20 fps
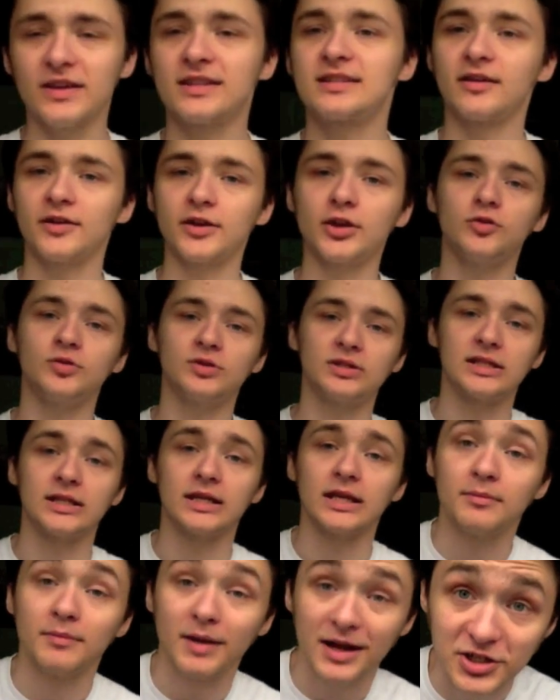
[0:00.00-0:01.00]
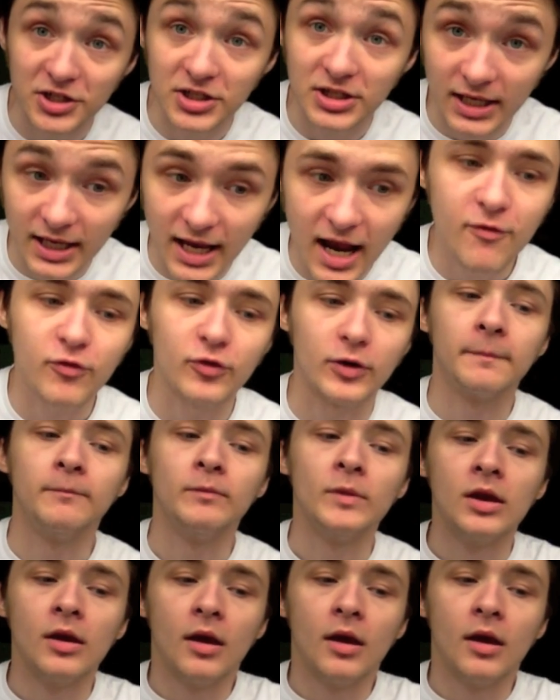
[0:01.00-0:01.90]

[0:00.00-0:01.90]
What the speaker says: It's something you would see in Magic the Gathering.